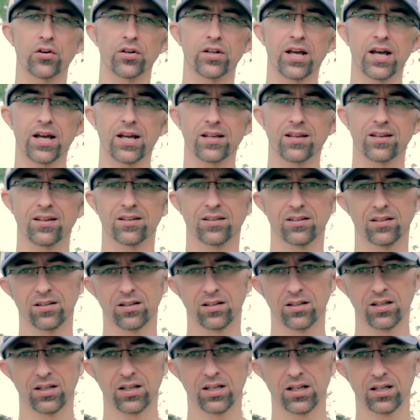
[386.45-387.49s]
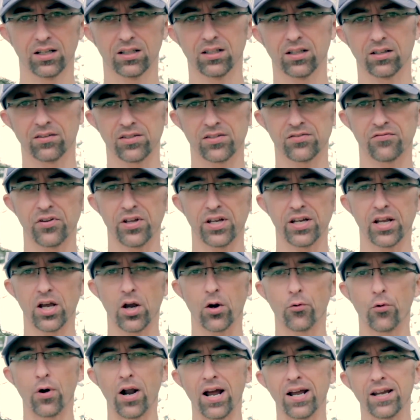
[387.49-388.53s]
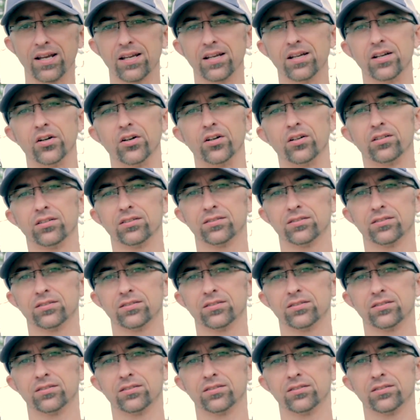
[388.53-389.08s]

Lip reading: today, click this video right here.